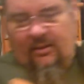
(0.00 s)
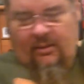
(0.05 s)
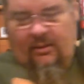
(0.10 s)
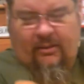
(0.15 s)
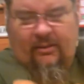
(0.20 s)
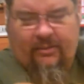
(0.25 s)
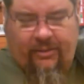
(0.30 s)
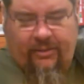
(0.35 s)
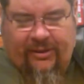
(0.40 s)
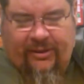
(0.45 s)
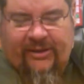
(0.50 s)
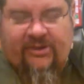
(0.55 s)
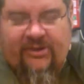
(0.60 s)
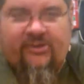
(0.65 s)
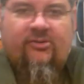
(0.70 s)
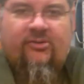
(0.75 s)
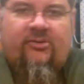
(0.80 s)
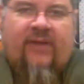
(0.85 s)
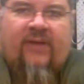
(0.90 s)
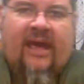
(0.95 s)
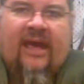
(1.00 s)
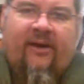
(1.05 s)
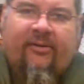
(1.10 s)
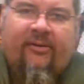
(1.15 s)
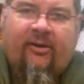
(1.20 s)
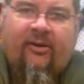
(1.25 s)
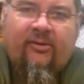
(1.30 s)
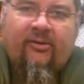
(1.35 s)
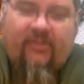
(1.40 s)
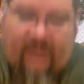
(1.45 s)
The thing to do now,
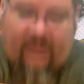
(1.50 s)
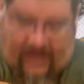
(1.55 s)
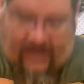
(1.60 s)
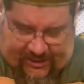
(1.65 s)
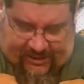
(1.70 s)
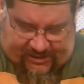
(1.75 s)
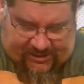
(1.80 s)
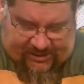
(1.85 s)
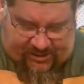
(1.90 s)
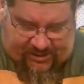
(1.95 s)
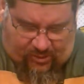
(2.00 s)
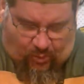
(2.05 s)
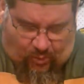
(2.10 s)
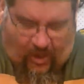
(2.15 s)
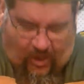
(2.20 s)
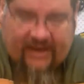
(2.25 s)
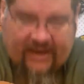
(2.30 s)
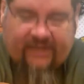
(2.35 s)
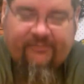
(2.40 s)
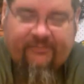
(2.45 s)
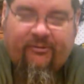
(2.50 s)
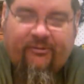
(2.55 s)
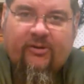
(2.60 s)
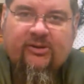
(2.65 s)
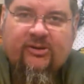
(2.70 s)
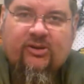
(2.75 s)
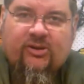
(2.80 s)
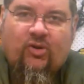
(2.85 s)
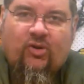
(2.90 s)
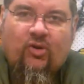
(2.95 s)
though, is to wait for it
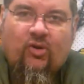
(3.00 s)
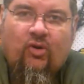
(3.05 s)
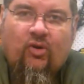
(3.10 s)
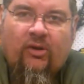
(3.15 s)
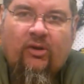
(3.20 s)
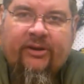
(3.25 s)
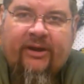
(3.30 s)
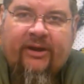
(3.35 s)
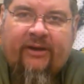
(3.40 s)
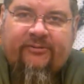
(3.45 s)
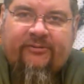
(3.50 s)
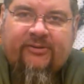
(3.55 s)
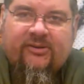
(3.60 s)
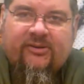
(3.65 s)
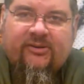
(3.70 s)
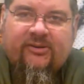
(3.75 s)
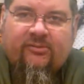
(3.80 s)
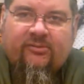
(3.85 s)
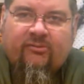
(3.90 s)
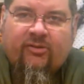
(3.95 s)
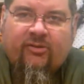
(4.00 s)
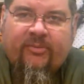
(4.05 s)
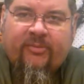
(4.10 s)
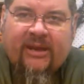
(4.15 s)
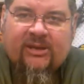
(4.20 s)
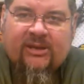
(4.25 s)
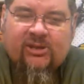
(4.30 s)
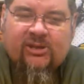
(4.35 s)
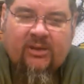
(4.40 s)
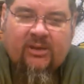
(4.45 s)
to cool enough to
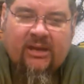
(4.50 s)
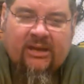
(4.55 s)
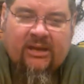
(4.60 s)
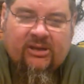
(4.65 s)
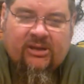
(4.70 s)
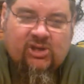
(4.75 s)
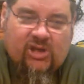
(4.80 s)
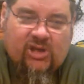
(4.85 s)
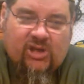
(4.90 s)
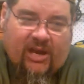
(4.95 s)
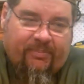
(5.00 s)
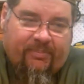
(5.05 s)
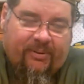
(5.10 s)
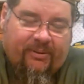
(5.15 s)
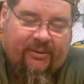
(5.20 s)
remain in shape.